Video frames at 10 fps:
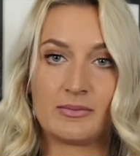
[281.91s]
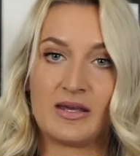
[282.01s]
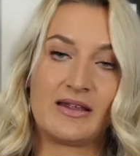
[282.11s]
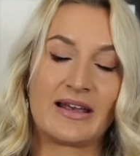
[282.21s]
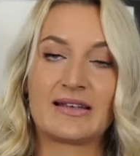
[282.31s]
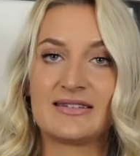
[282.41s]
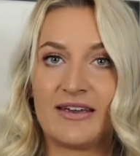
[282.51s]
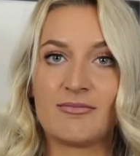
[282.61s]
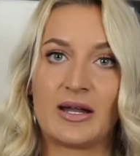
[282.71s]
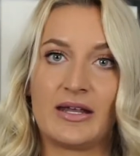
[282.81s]
me like
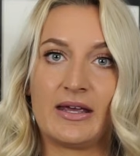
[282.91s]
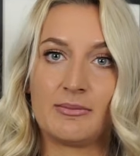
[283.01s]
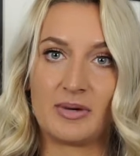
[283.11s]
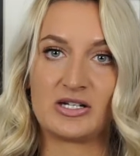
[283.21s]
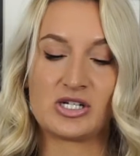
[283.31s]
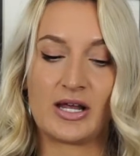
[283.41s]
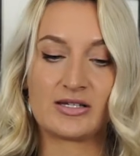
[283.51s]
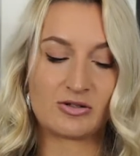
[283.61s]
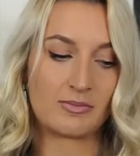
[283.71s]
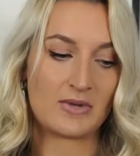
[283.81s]
save money and budget,
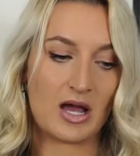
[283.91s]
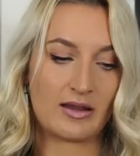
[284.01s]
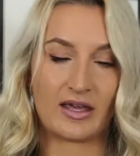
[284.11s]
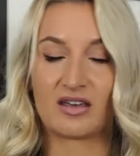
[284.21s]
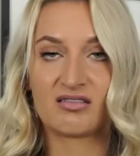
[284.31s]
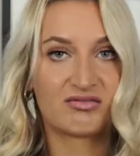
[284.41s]
so I'm not like